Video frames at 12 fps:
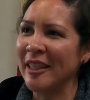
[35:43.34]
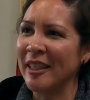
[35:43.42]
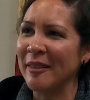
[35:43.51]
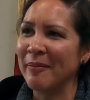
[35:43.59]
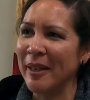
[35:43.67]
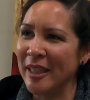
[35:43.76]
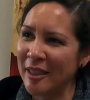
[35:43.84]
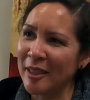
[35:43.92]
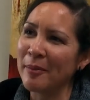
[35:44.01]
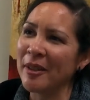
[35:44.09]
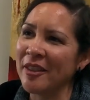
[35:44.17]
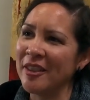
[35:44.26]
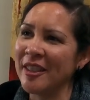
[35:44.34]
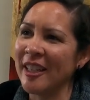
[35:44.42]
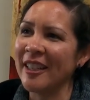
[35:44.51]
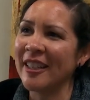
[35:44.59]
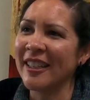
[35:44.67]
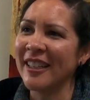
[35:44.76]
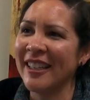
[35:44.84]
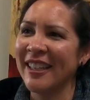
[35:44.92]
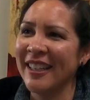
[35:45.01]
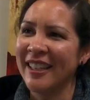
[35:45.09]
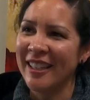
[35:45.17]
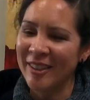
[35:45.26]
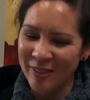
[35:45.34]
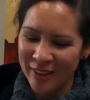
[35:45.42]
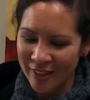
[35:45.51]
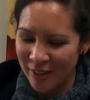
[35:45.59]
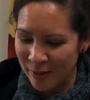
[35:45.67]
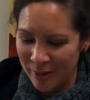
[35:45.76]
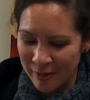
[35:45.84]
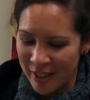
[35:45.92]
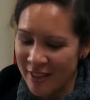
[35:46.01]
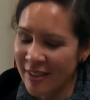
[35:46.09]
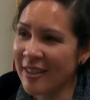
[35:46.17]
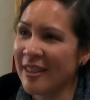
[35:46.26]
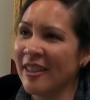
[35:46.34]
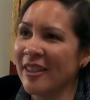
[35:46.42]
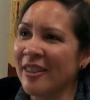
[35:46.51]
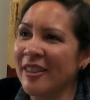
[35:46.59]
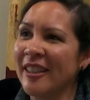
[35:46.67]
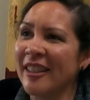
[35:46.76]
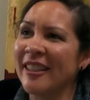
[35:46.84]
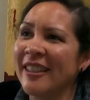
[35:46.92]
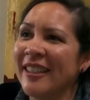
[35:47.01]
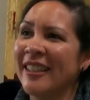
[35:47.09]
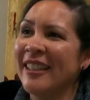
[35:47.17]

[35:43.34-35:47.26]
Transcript: and then my younger brother, Jake. And we all were raised in Laguna.